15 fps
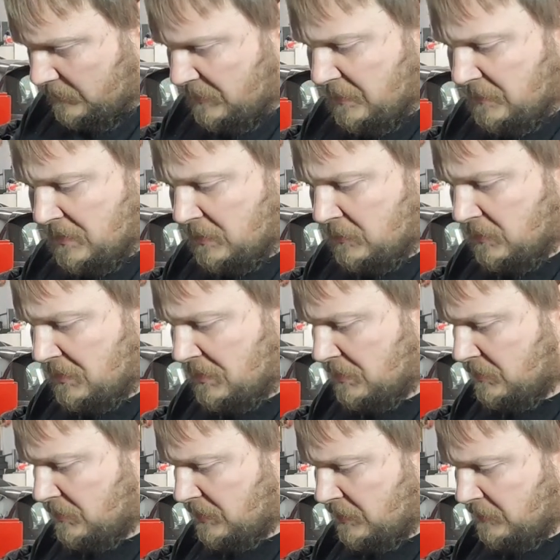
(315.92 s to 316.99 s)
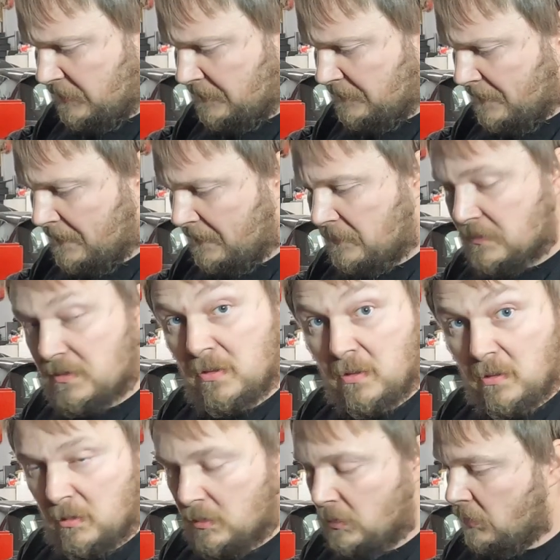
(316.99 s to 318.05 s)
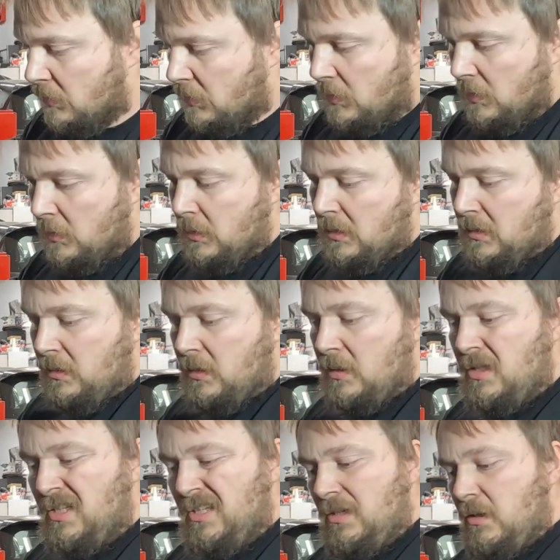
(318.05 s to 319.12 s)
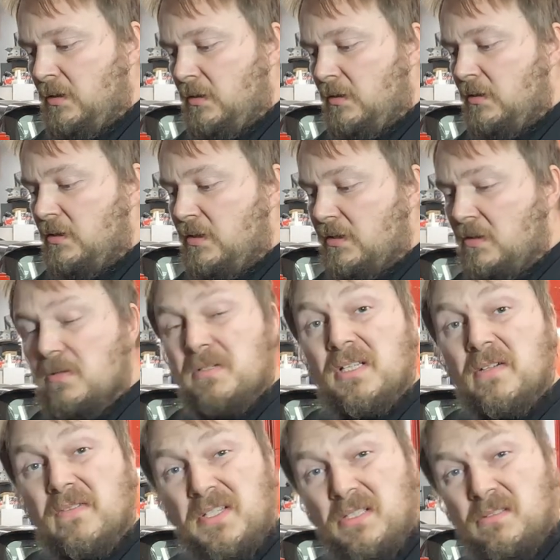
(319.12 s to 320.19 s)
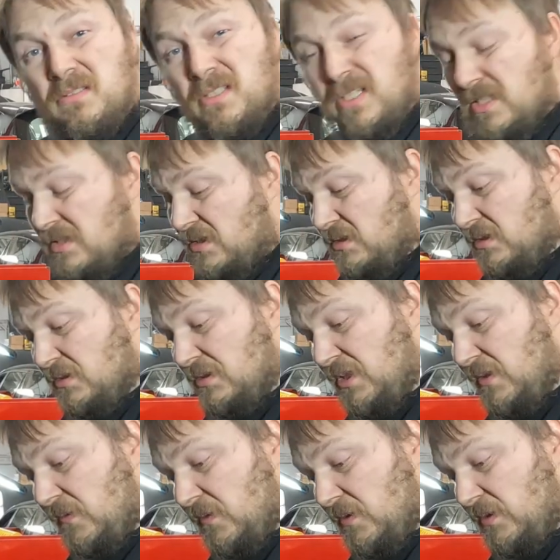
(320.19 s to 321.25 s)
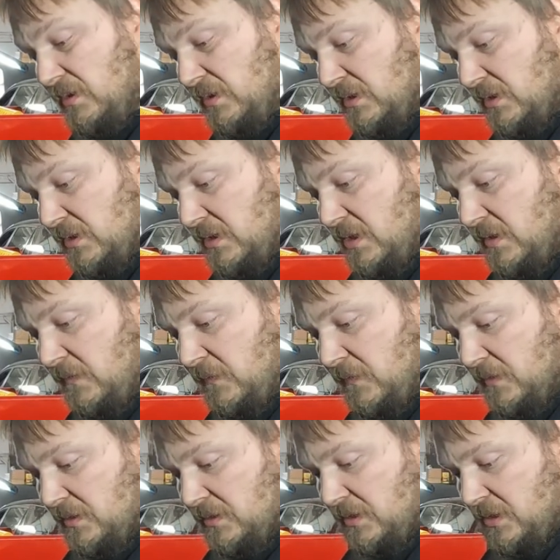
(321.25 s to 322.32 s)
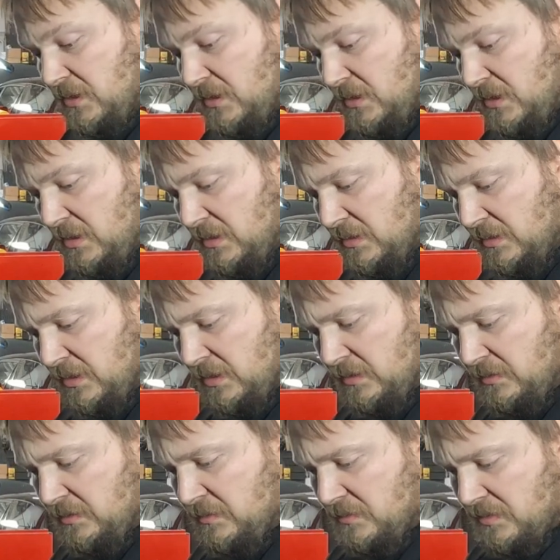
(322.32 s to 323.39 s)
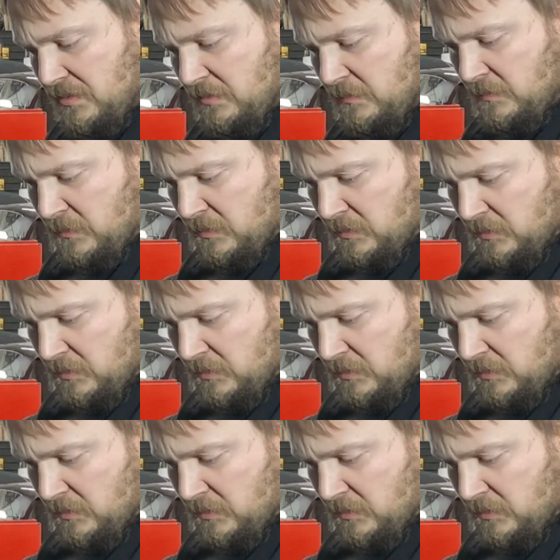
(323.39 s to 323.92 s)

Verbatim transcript: Seems like it wants to go in that way. So, uh, of course, every single light's a little different. You're going to have fun kind of getting used to them